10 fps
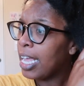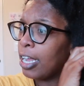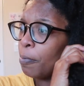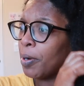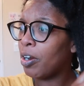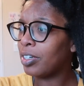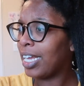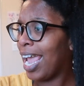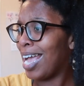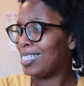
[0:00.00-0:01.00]
He
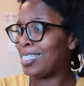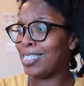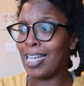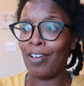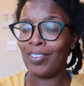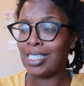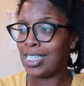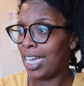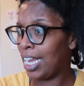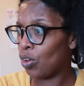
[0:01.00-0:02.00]
apparently had
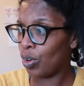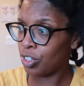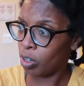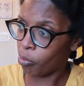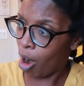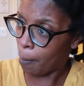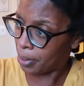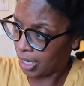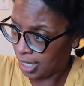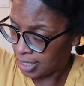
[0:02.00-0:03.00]
17 rental
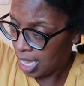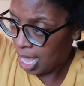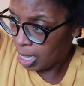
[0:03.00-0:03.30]
properties.